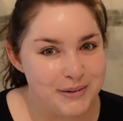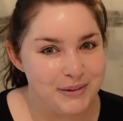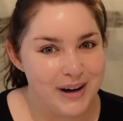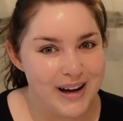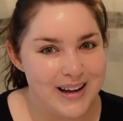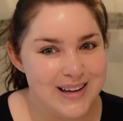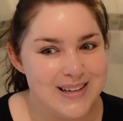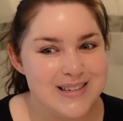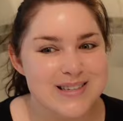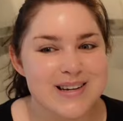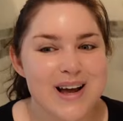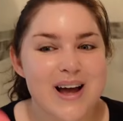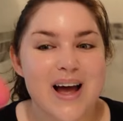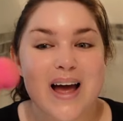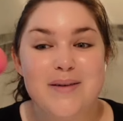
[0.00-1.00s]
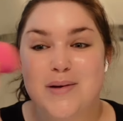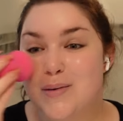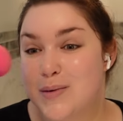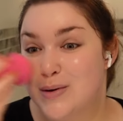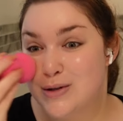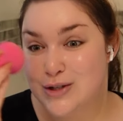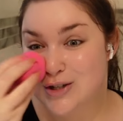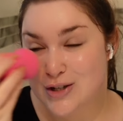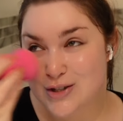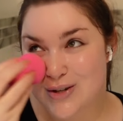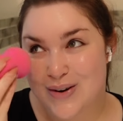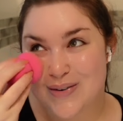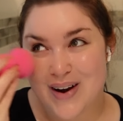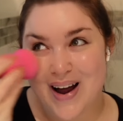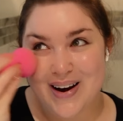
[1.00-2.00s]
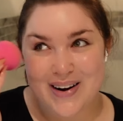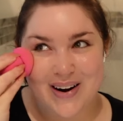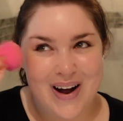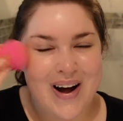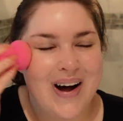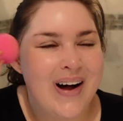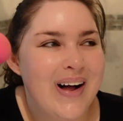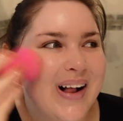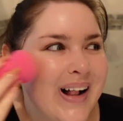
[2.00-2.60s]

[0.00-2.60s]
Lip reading: was, and maybe it was just the retinol.